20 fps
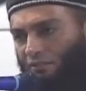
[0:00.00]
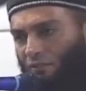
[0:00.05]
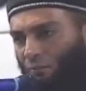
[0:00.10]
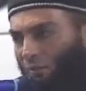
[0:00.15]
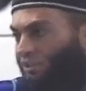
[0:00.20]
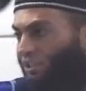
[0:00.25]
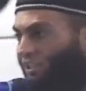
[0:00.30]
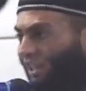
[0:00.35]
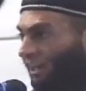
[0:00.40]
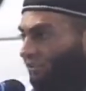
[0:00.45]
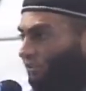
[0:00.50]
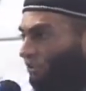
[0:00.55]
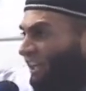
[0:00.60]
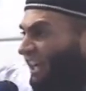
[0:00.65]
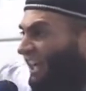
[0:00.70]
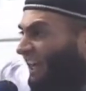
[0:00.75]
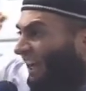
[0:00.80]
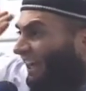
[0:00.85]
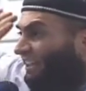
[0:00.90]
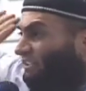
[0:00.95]
When you go to
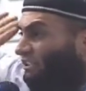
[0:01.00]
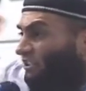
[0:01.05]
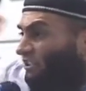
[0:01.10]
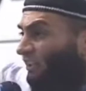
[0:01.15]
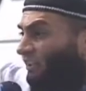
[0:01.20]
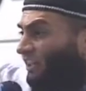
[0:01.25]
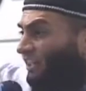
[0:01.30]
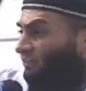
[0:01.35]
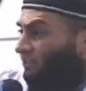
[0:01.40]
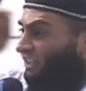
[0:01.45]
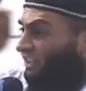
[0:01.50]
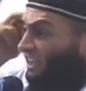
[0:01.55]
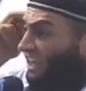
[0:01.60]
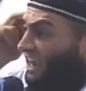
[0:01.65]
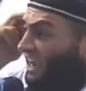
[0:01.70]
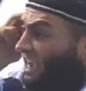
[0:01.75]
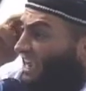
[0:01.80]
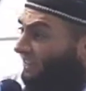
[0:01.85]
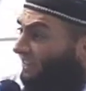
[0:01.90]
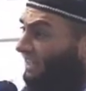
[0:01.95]
the hair salon to get a
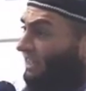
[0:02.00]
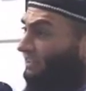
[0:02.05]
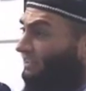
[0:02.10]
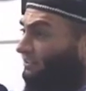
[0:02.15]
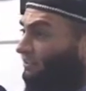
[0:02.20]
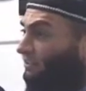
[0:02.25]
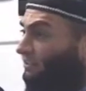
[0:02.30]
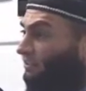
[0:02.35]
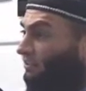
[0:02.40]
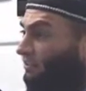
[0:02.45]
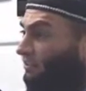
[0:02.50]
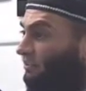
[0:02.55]
haircut,